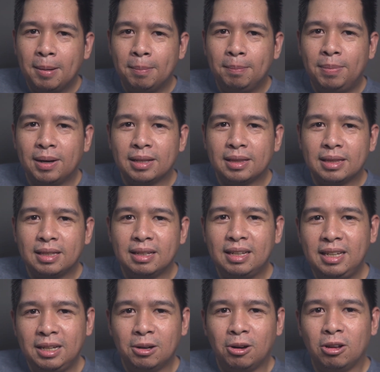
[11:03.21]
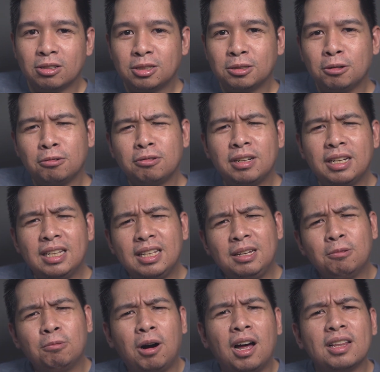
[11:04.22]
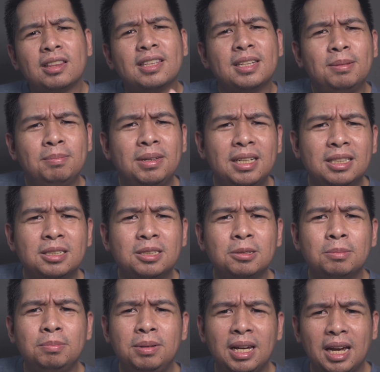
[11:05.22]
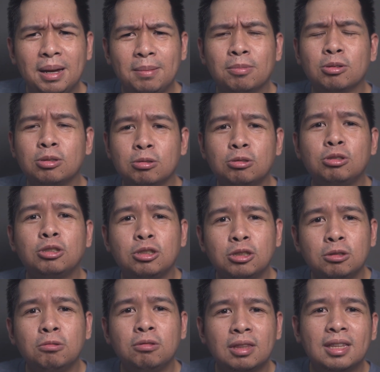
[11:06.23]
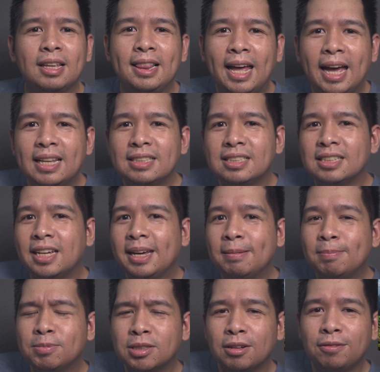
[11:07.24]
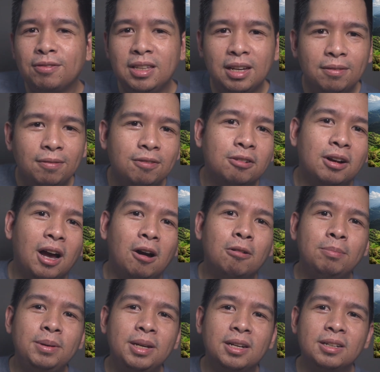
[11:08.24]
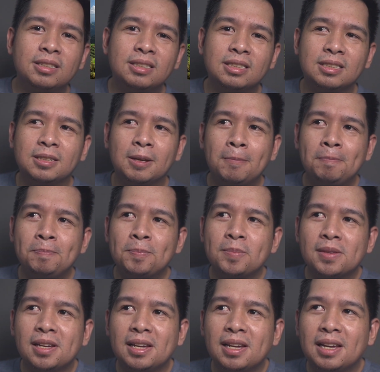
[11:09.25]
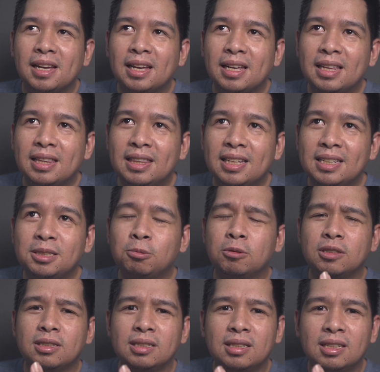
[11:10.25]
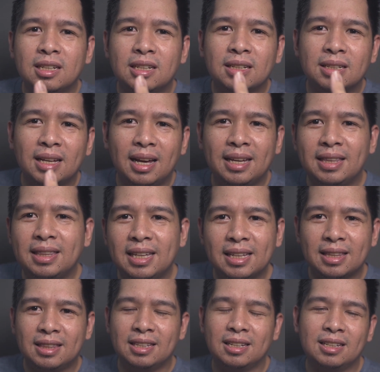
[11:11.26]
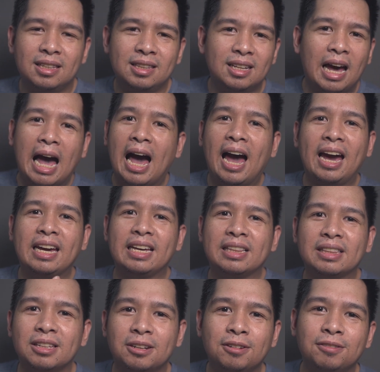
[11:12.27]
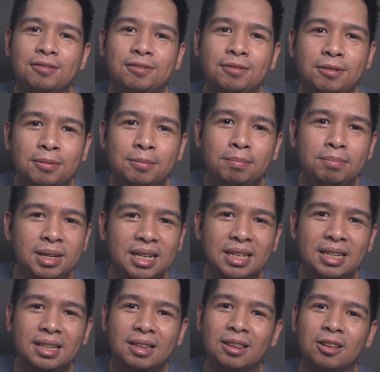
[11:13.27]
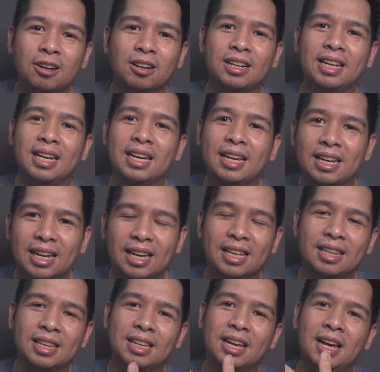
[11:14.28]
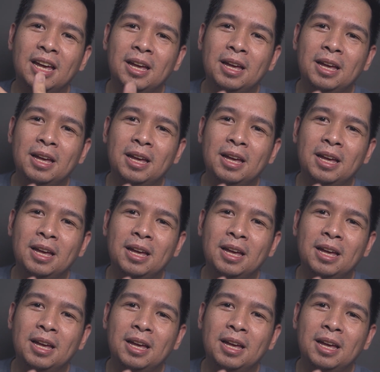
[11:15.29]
But he also really wanted me to be able to shoot the landscapes of the Ifugao because this was I think the height of me learning and